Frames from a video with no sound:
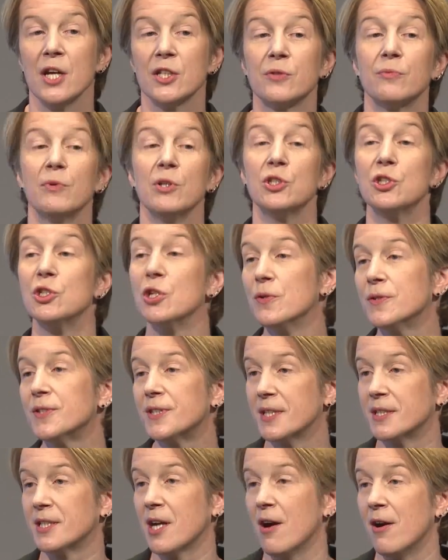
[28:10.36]
to reduce
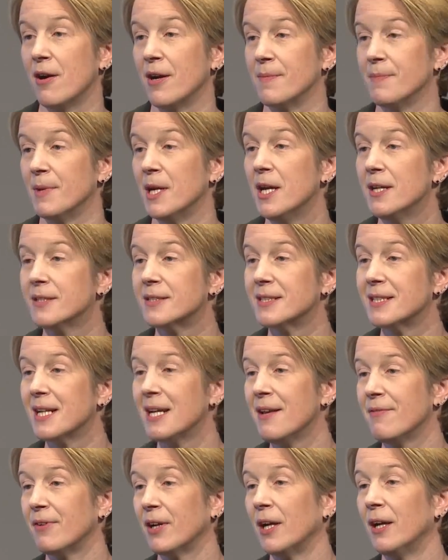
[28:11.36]
the time to
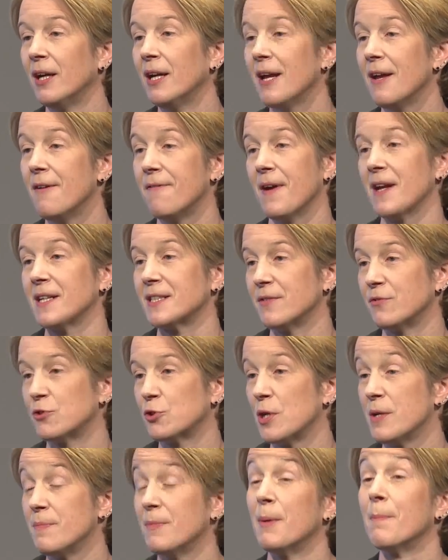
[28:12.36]
deliver effective
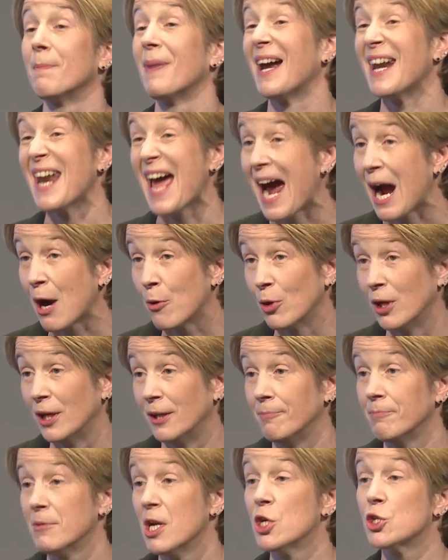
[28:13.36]
treatment by an hour,
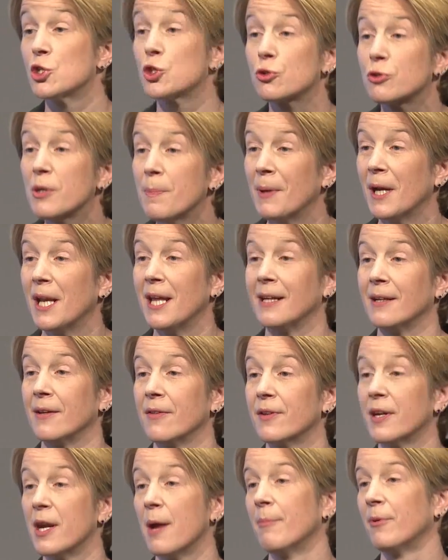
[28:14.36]
tripling
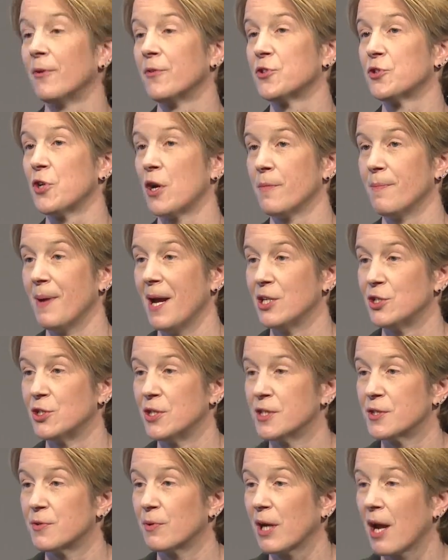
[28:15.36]
the number of stroke
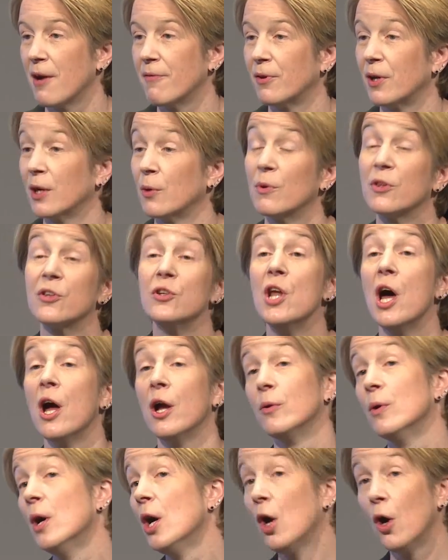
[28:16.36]
patients recovering with
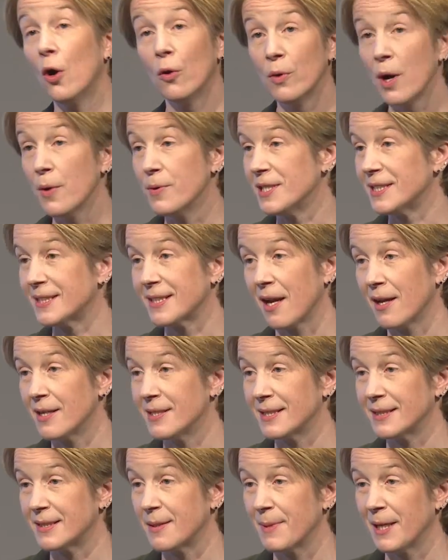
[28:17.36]
no or only slight
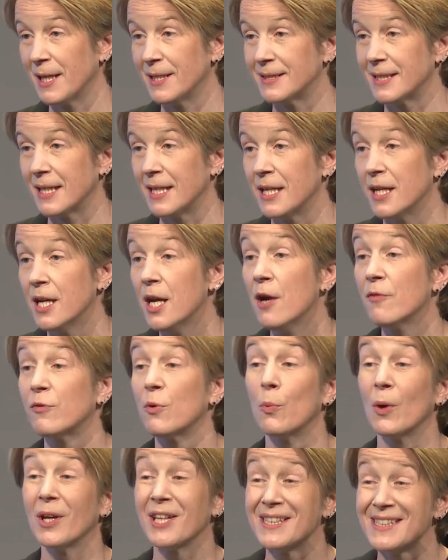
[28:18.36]
disability
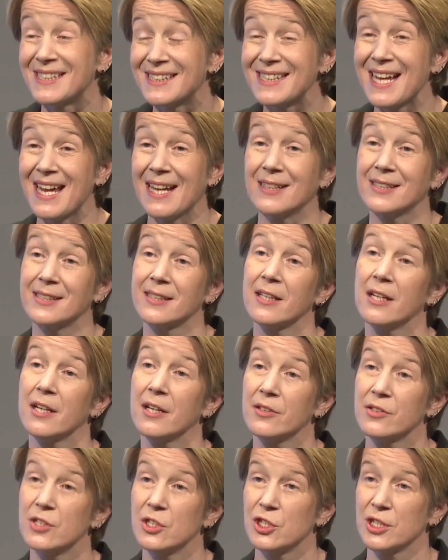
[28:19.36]
from 1 in 6
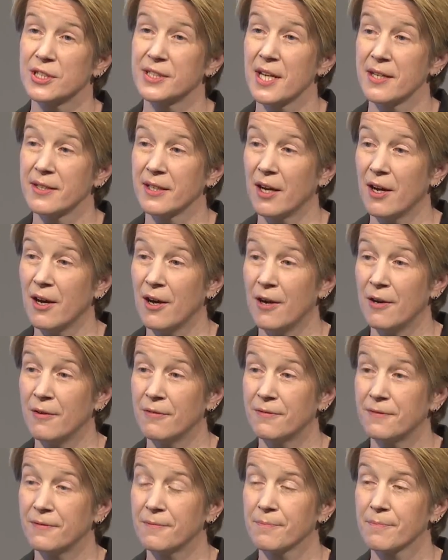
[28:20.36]
to just under
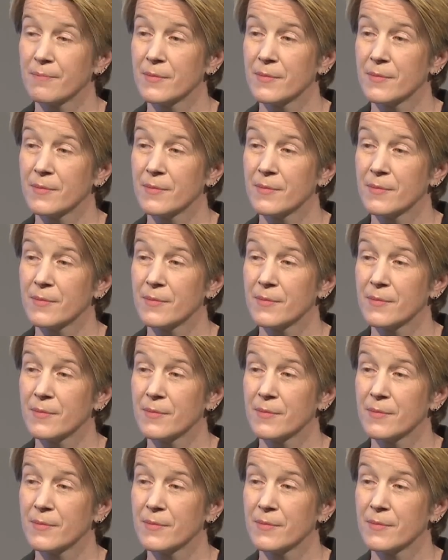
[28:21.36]
half.